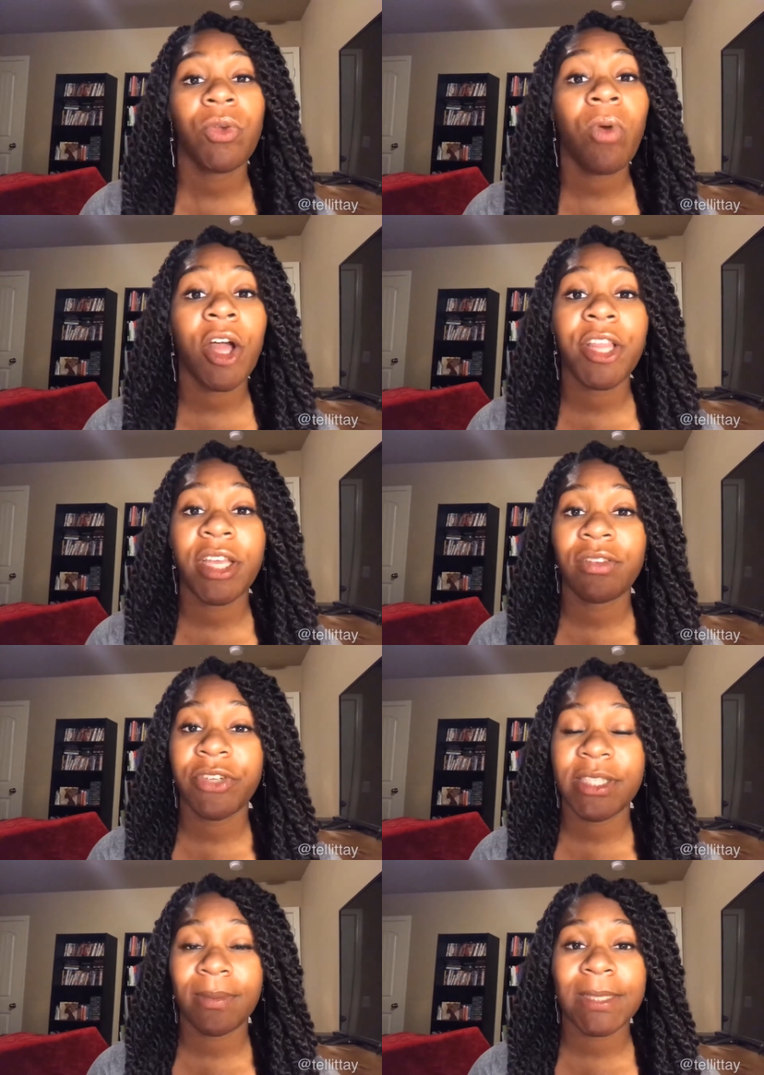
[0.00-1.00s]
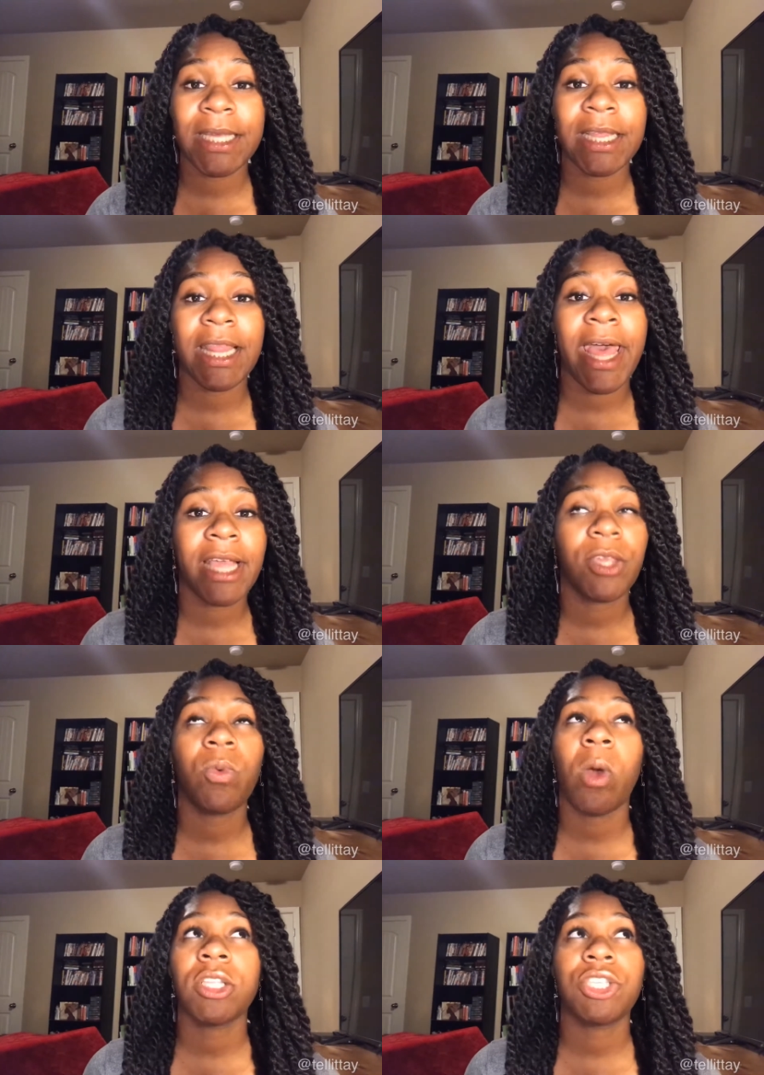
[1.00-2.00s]
you are looking for something that you
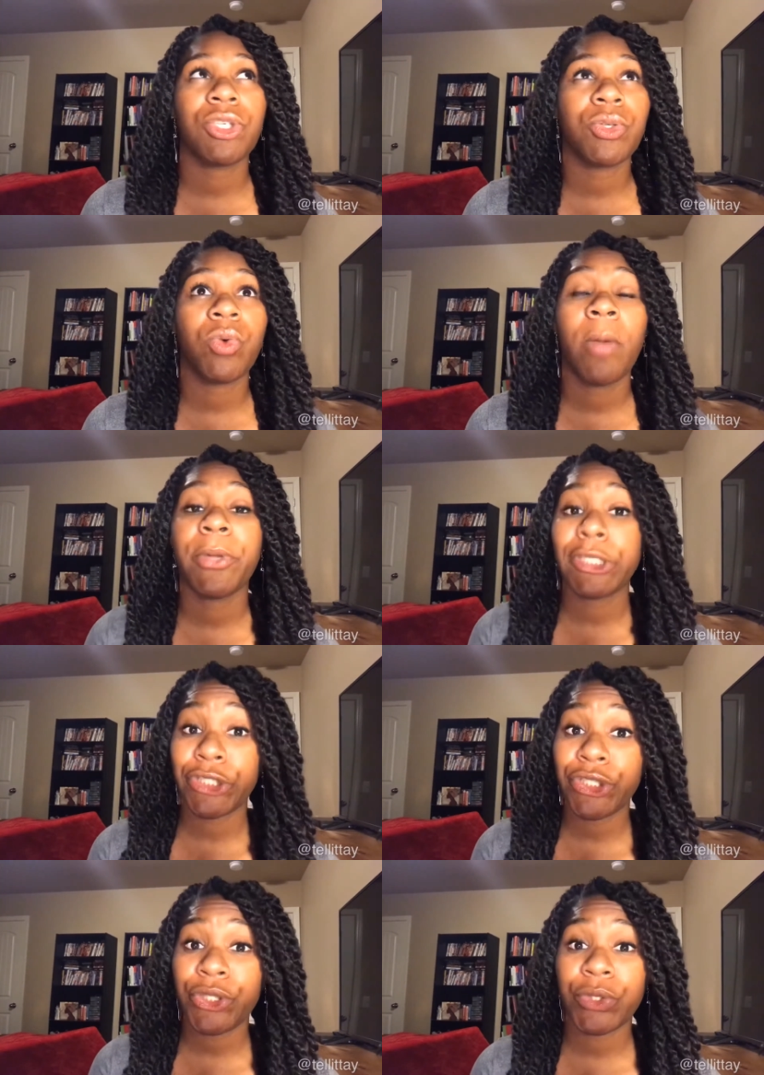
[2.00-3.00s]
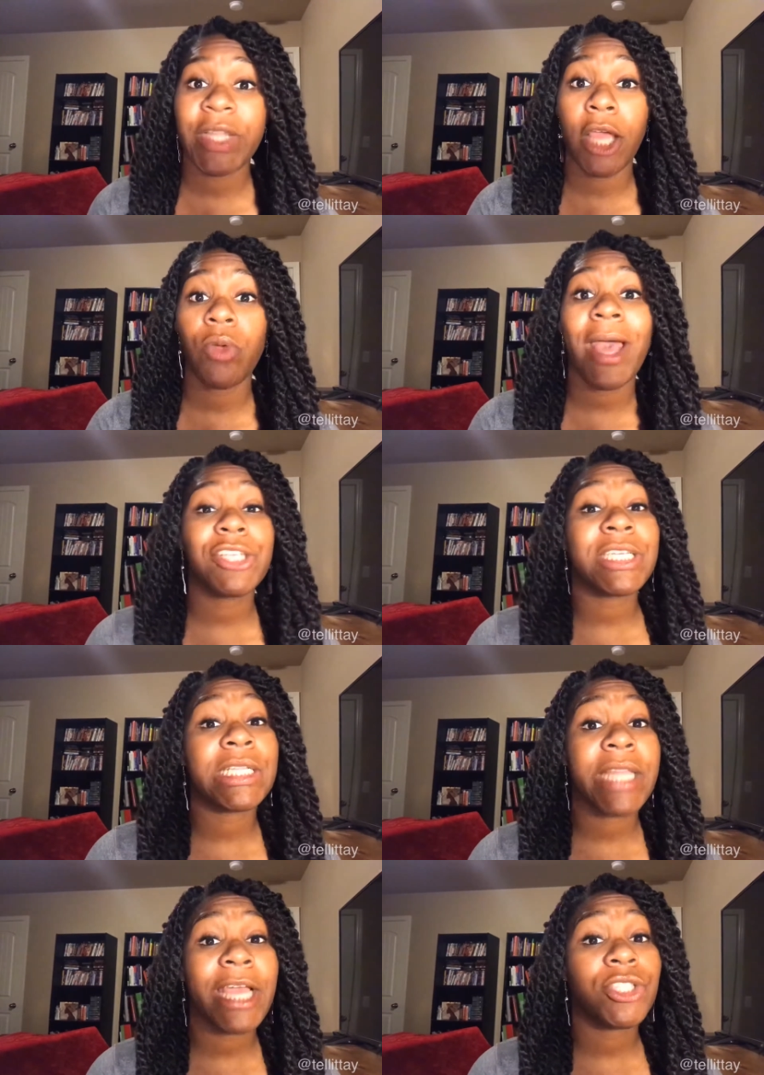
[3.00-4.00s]
want to pursue that you actually
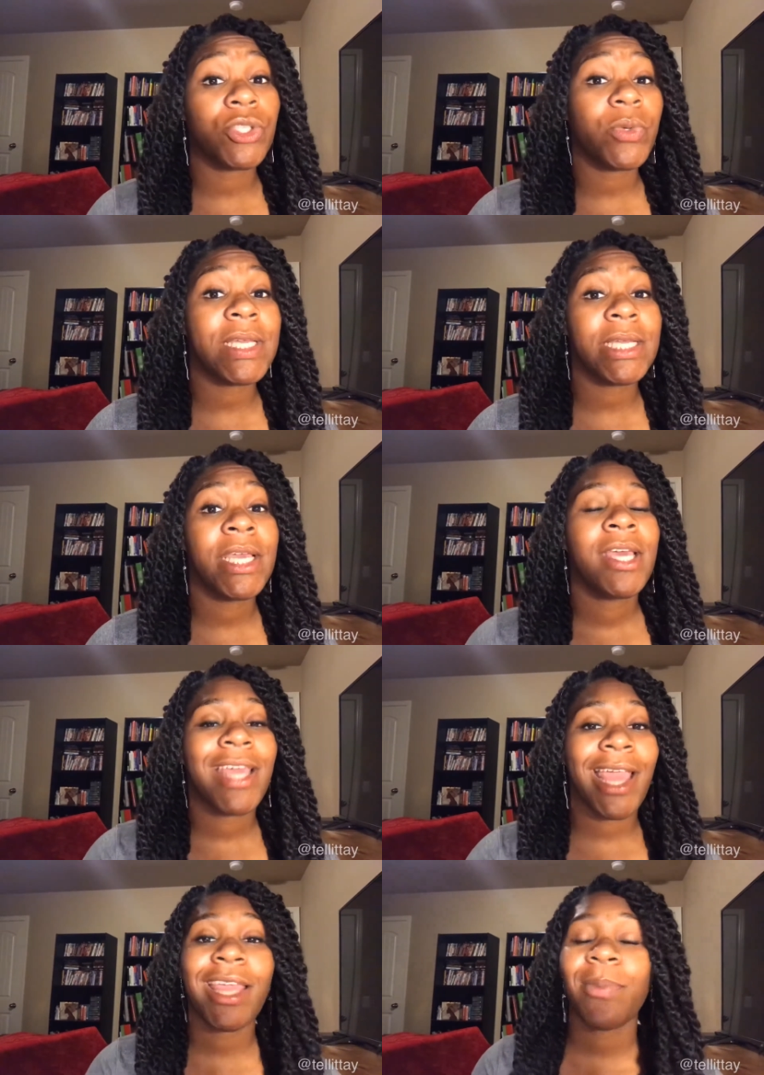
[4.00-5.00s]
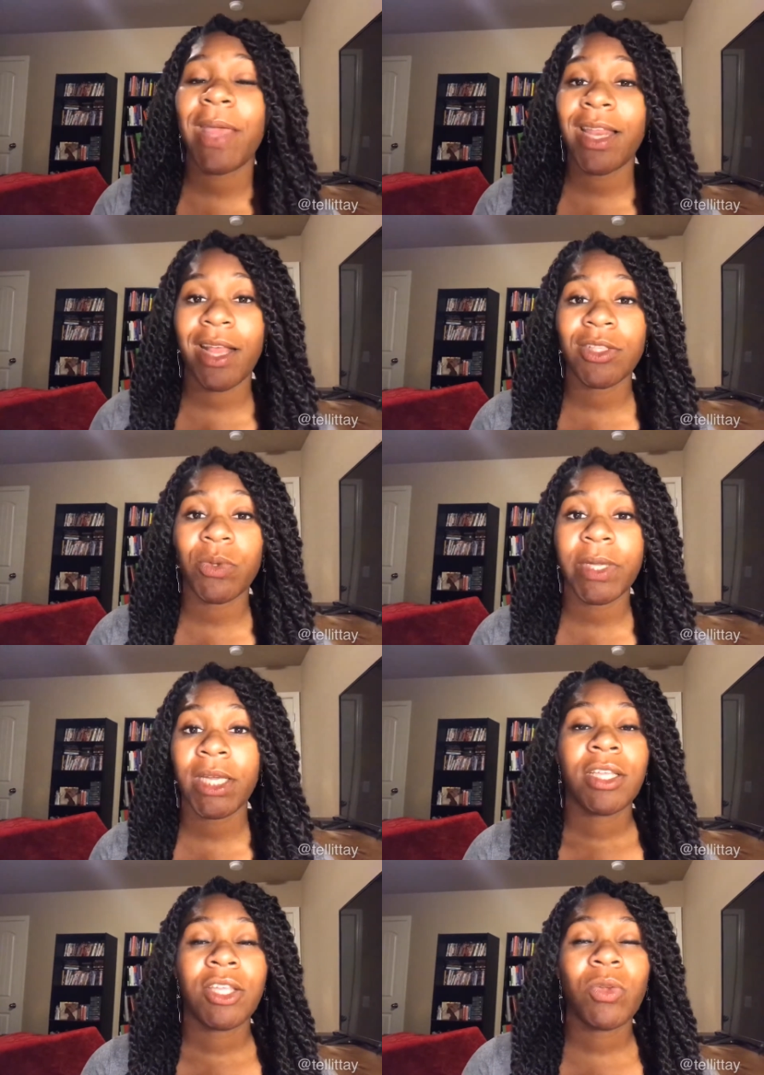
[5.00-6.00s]
like doing and get paid at
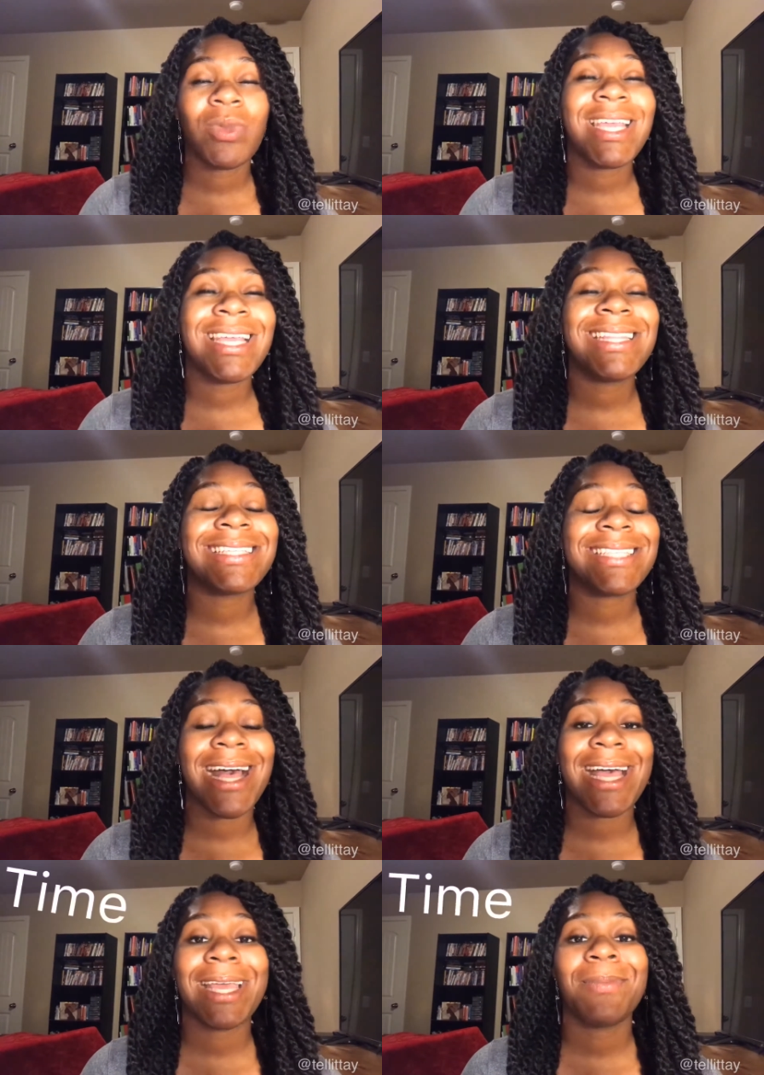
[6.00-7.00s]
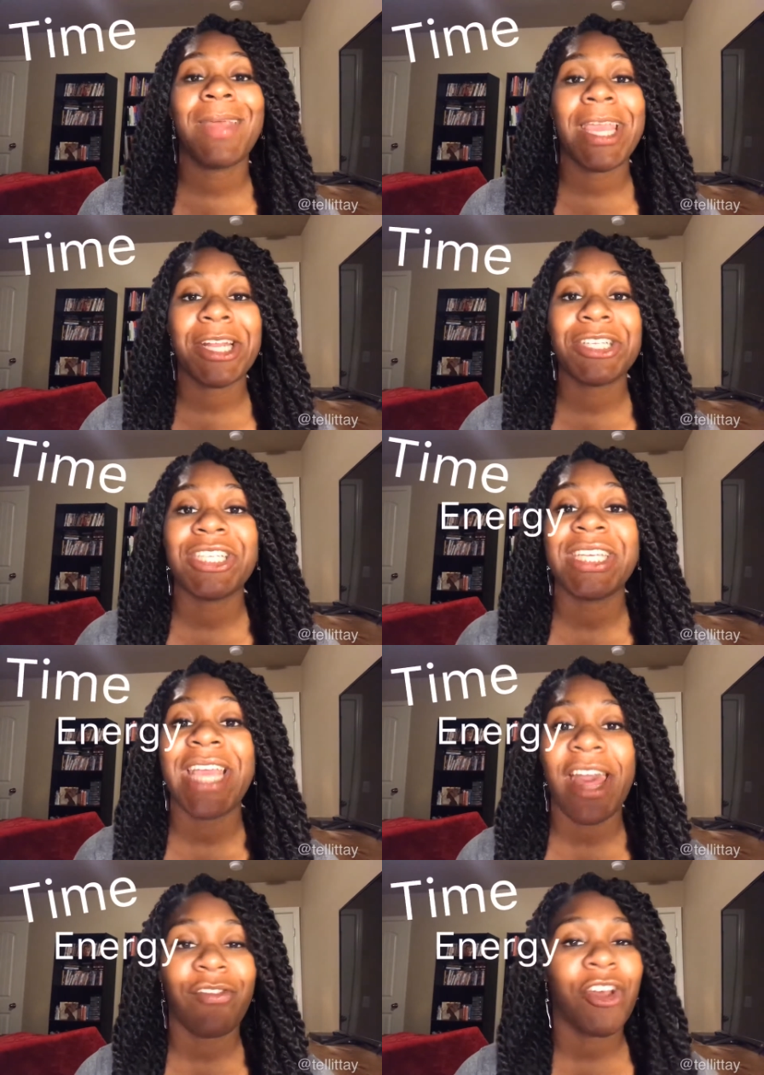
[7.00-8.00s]
doing, you need the time, energy,
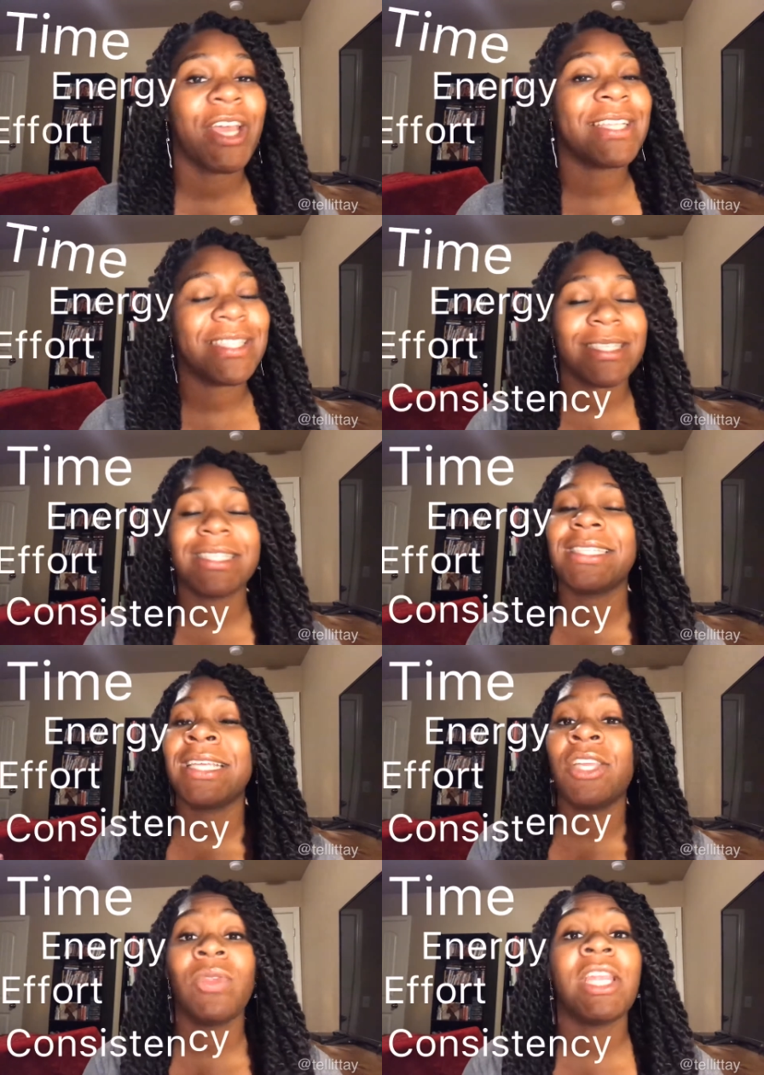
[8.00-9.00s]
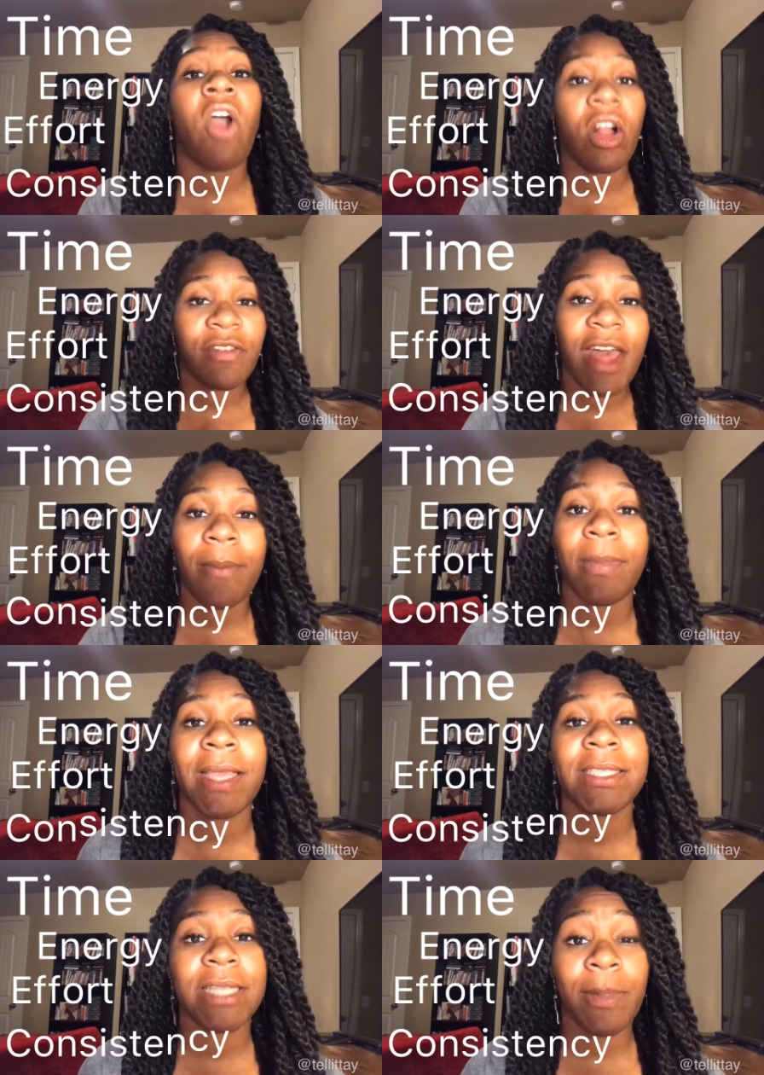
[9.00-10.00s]
effort, consistency. You need all of that
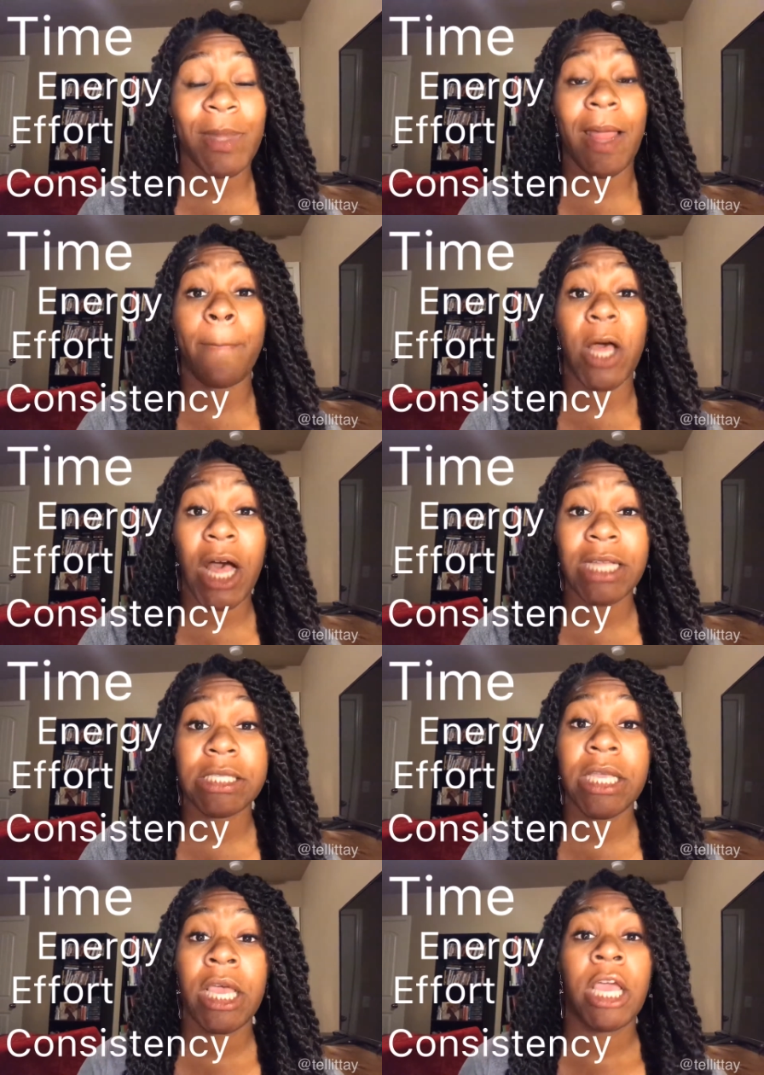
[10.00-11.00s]
mixed up in a pot